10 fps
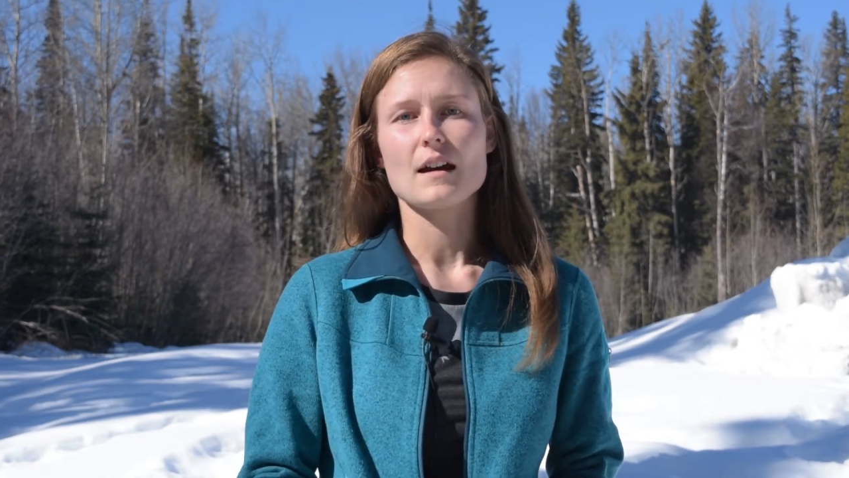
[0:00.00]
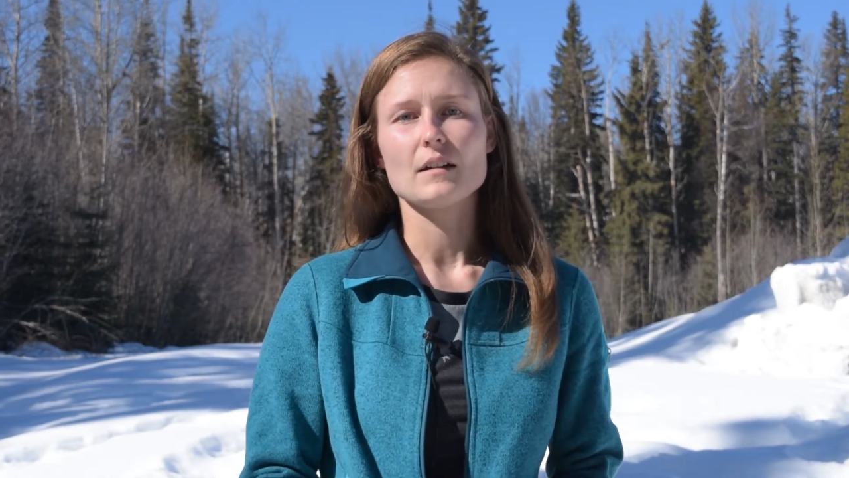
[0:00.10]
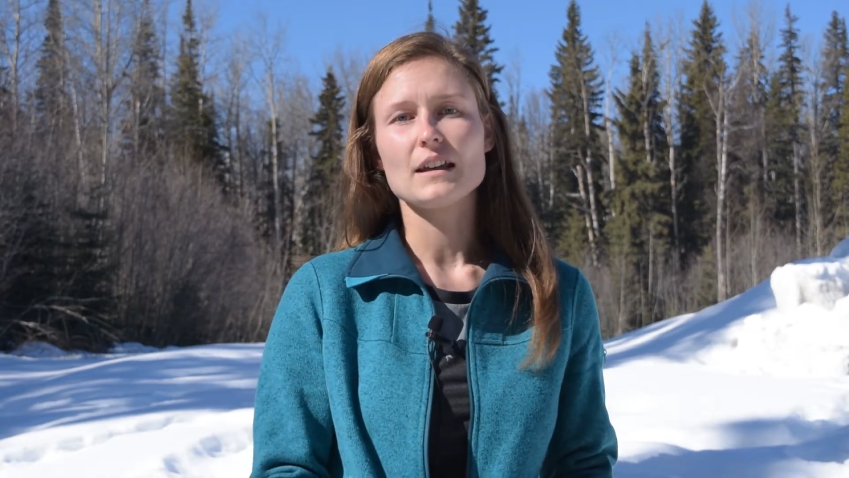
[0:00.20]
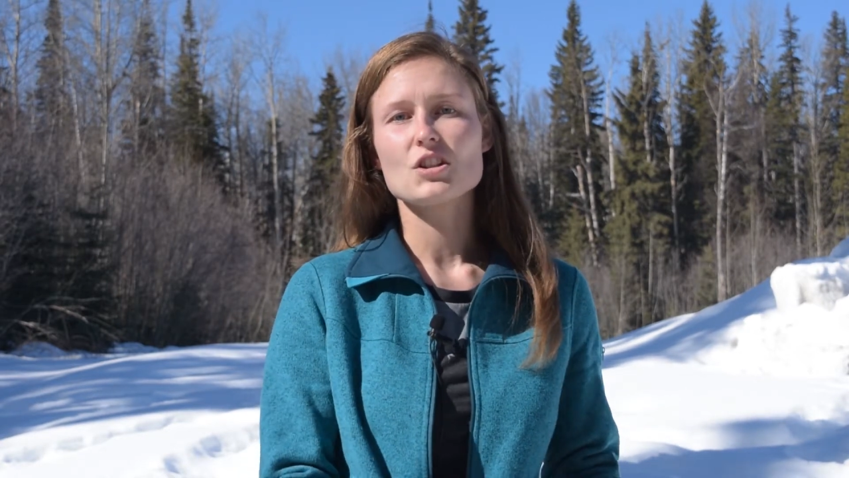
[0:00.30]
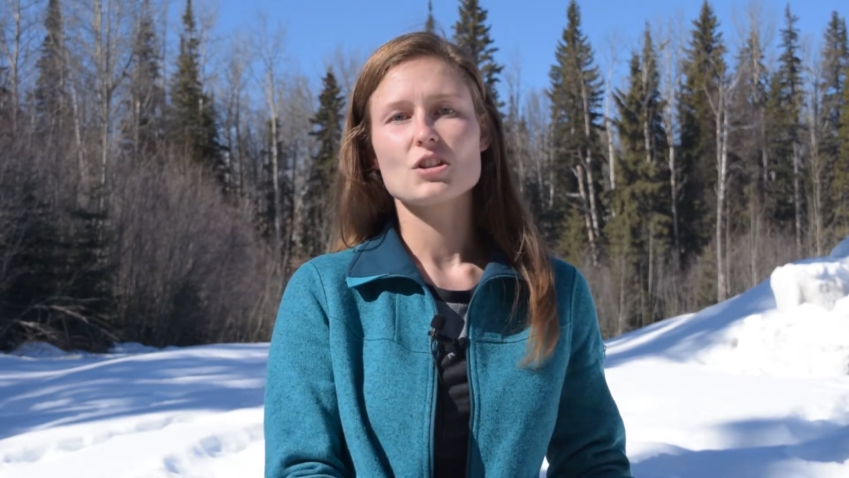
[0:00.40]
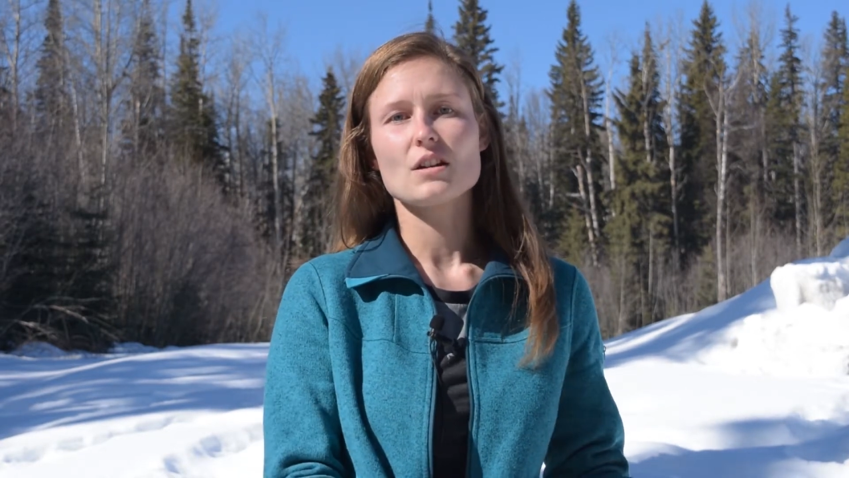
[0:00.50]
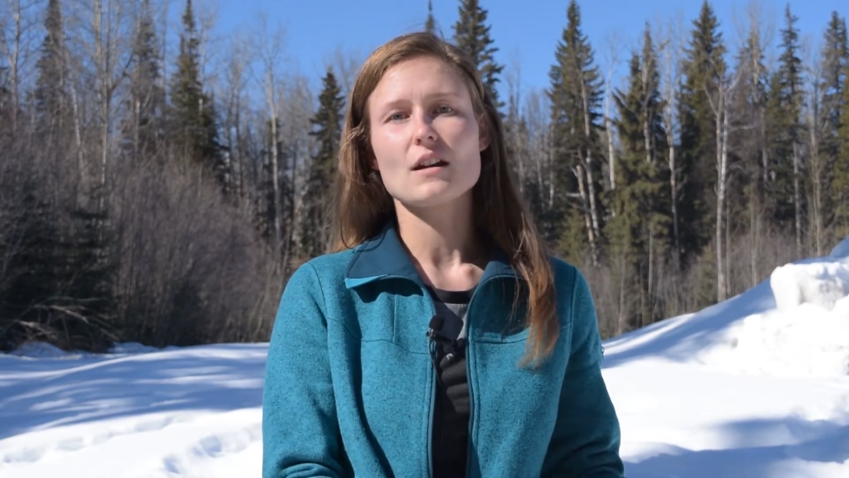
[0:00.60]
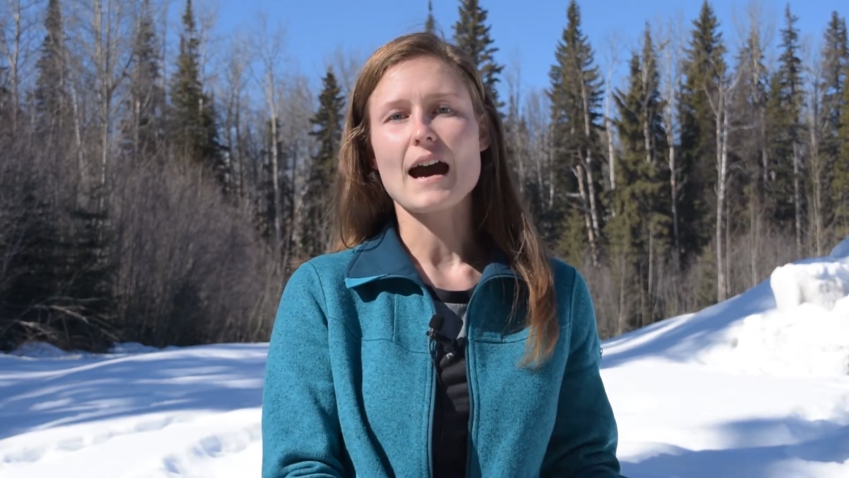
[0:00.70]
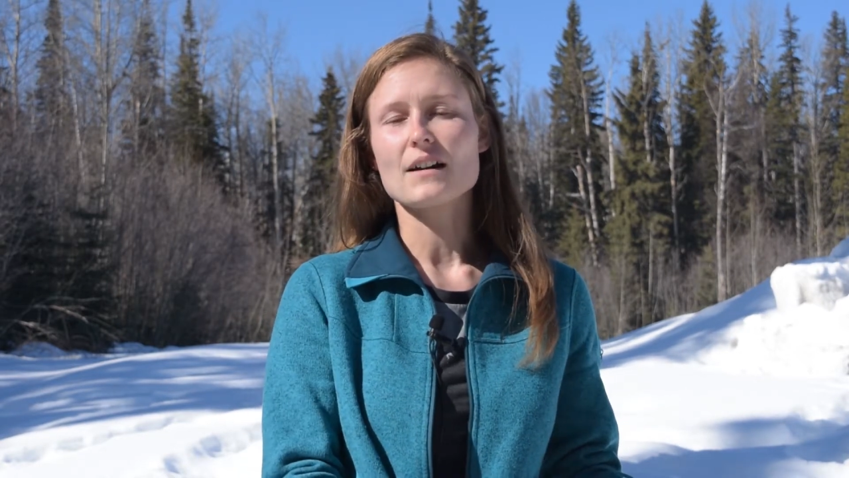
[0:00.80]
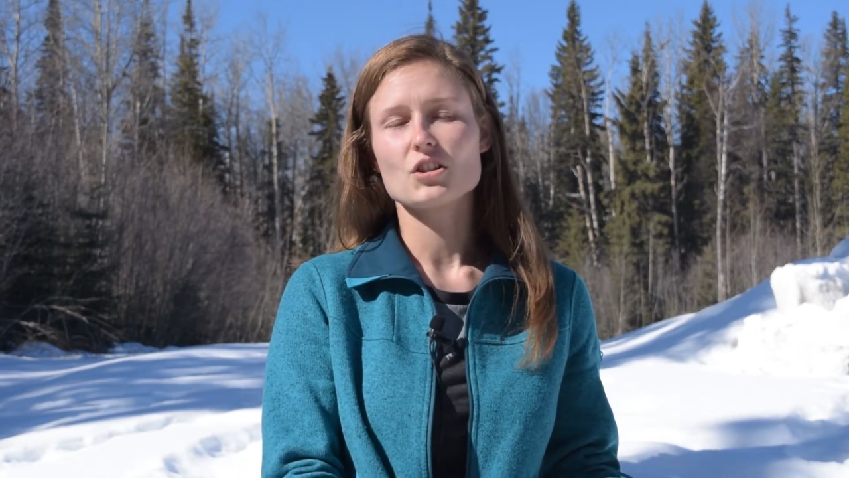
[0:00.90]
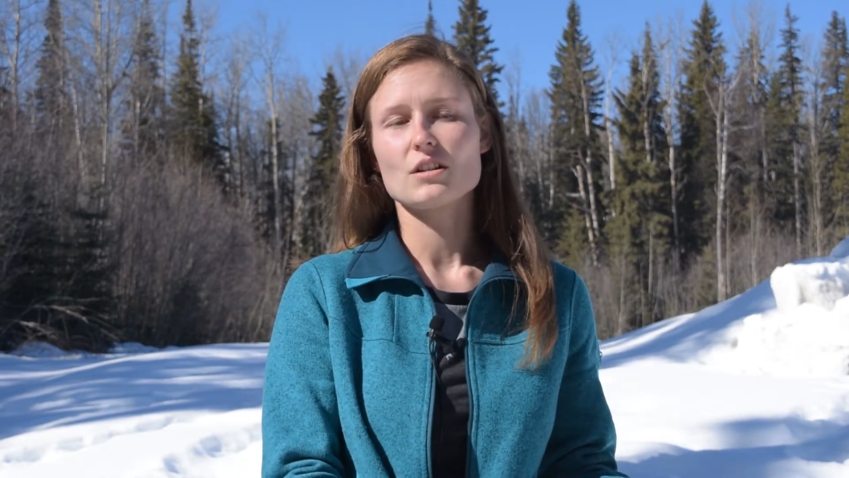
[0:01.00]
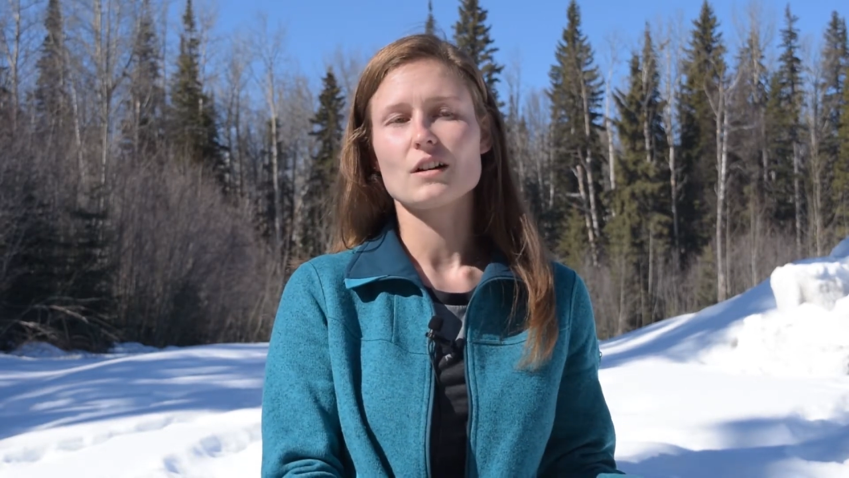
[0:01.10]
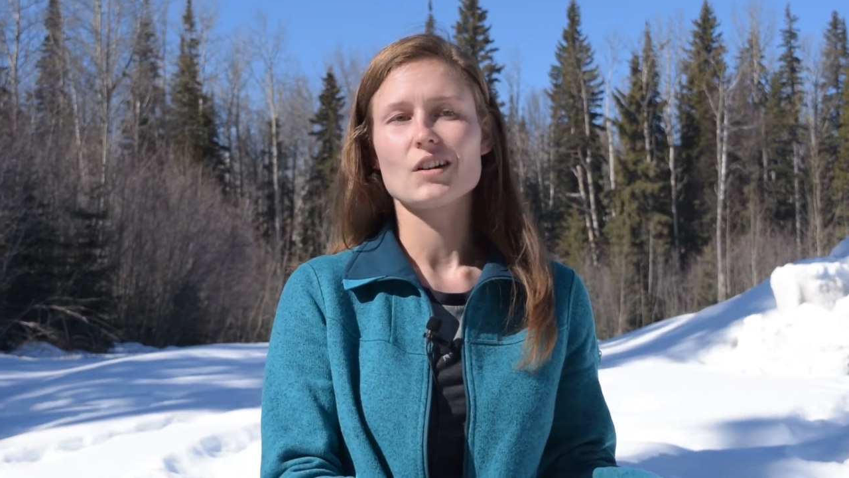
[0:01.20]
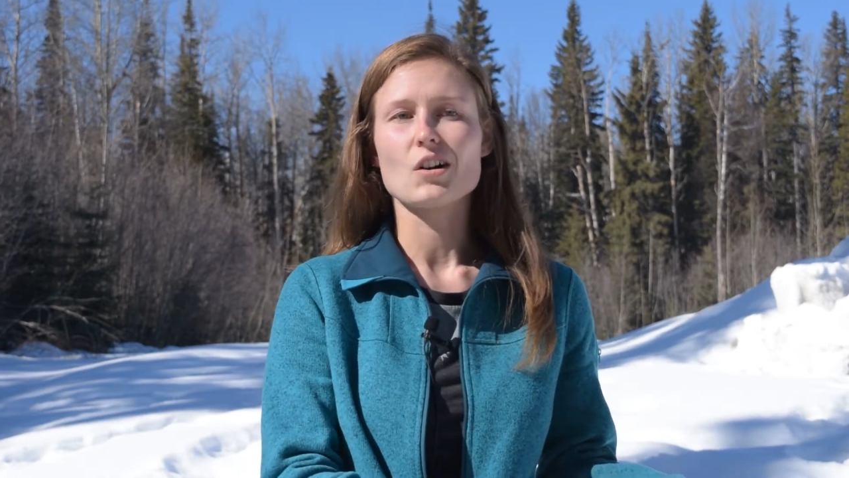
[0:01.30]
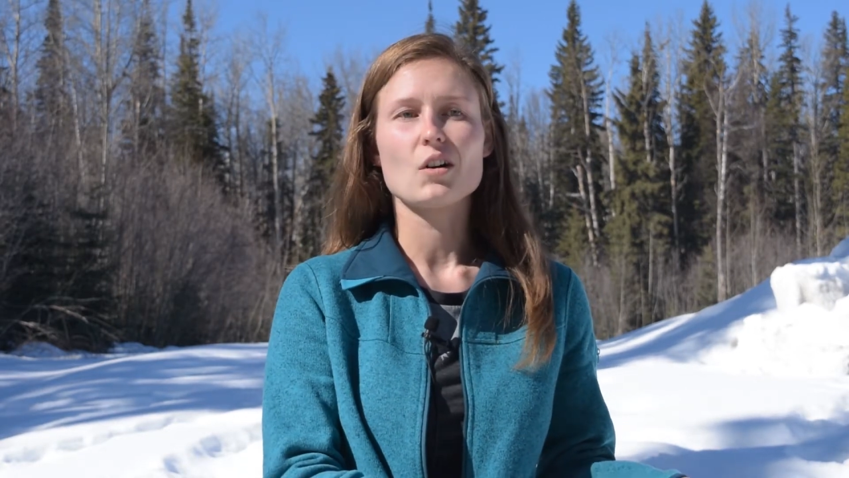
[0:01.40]
Each action
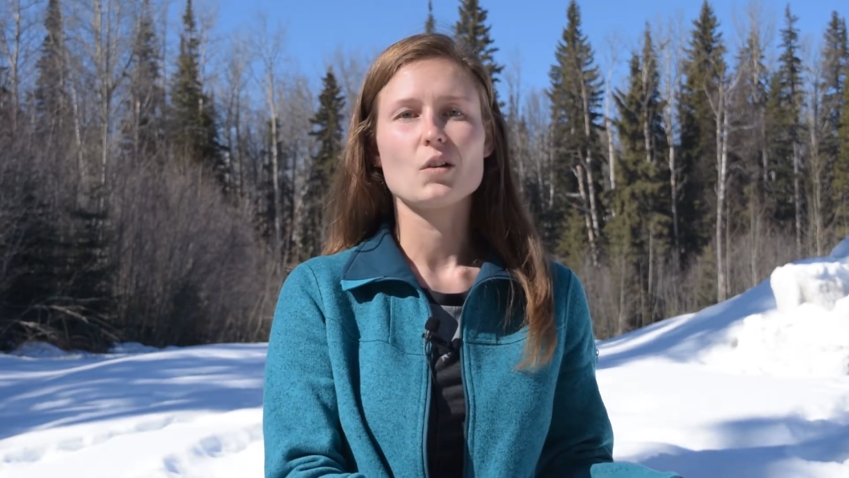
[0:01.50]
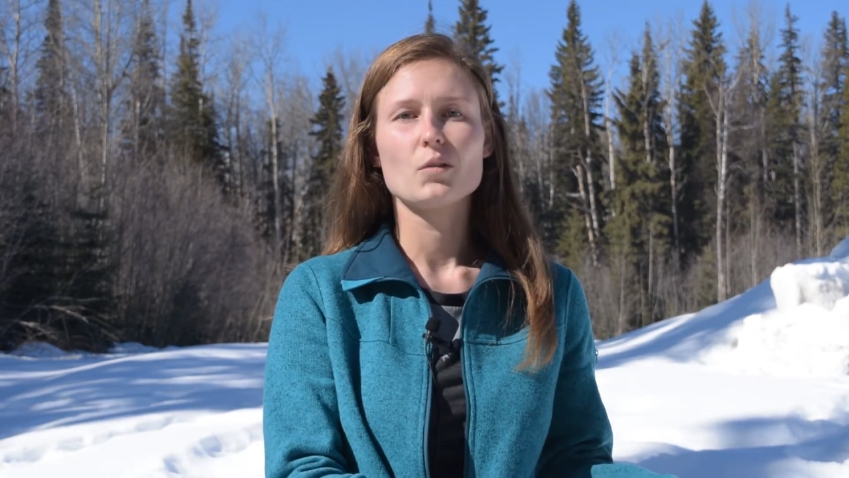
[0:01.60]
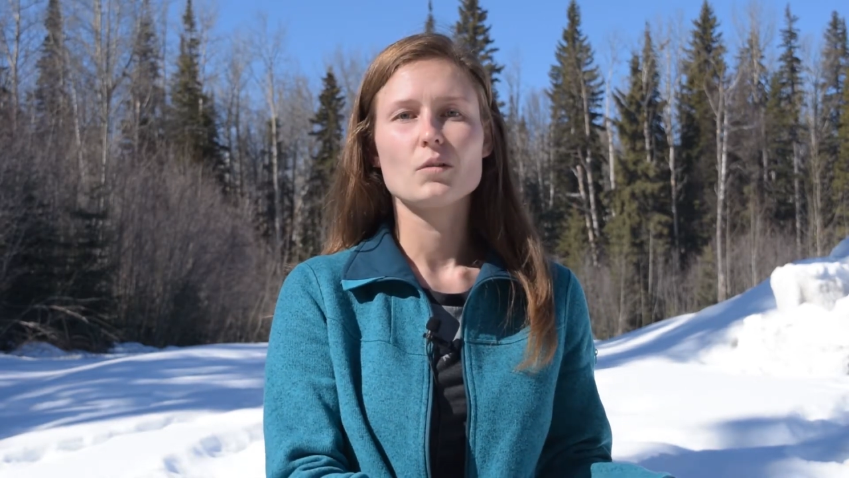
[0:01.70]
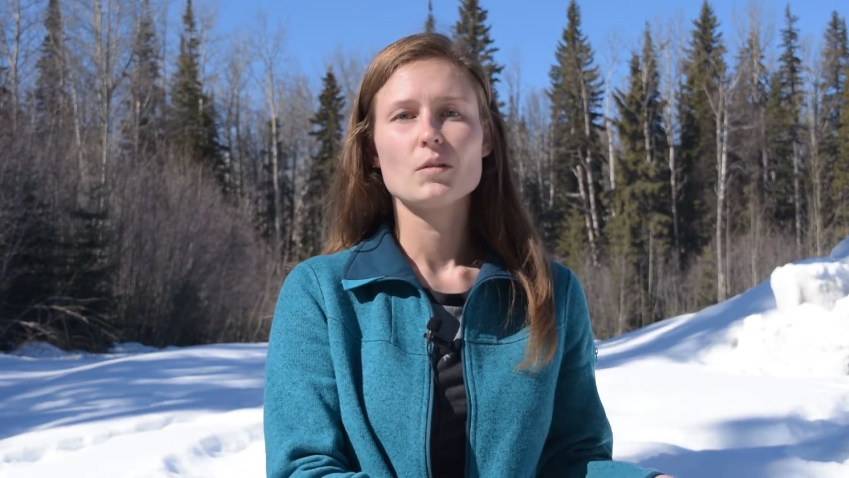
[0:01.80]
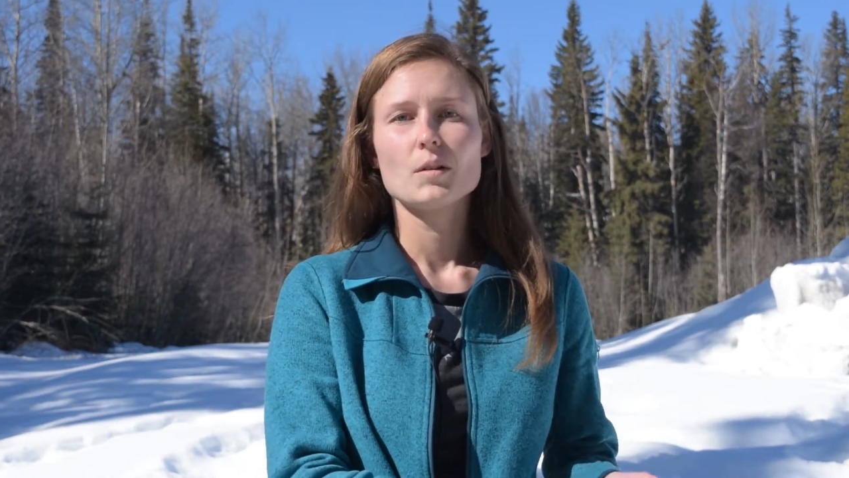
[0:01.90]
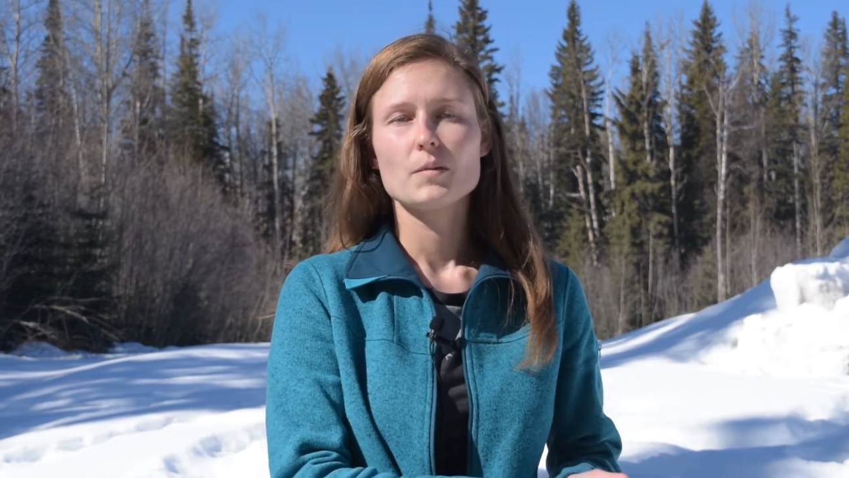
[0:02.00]
on their own